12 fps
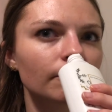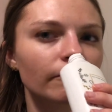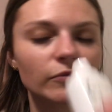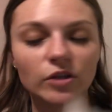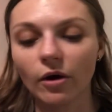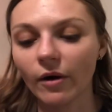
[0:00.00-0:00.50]

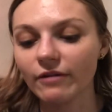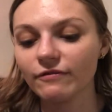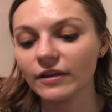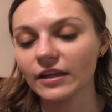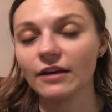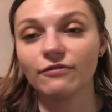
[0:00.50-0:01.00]
So I feel
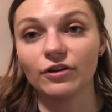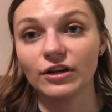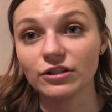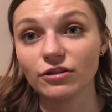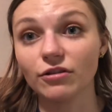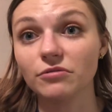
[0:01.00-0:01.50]
like if you're
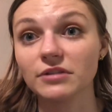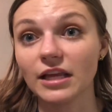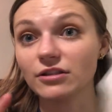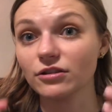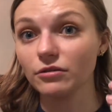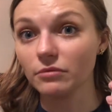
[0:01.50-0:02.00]
into those
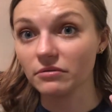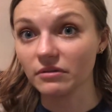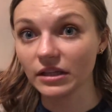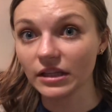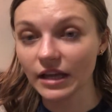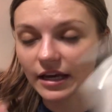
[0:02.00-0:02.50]
scents, you would
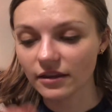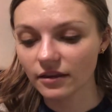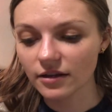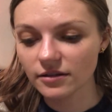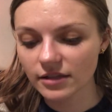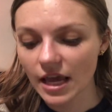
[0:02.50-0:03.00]
really like
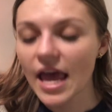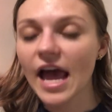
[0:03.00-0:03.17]
this.